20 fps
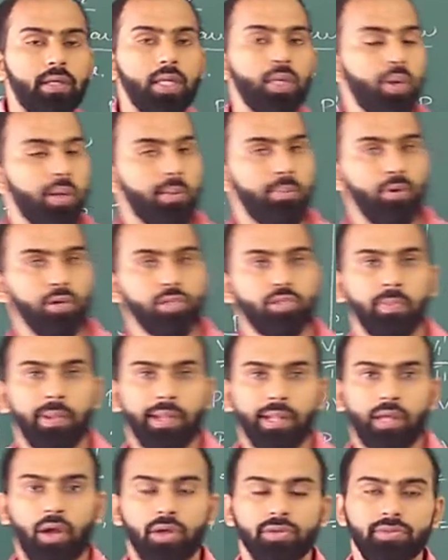your
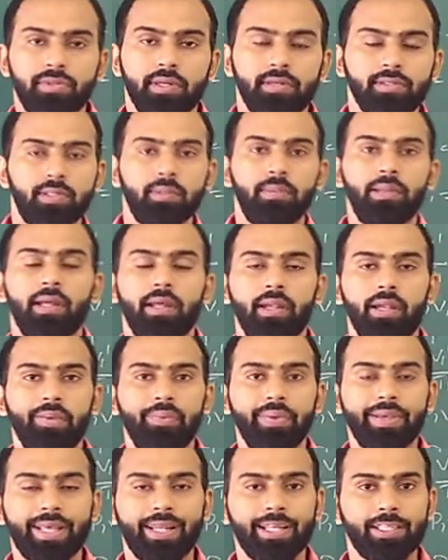Boltzmann constant.
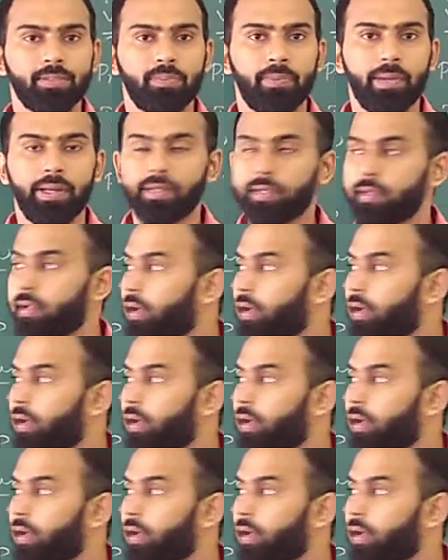Similarly, we can expect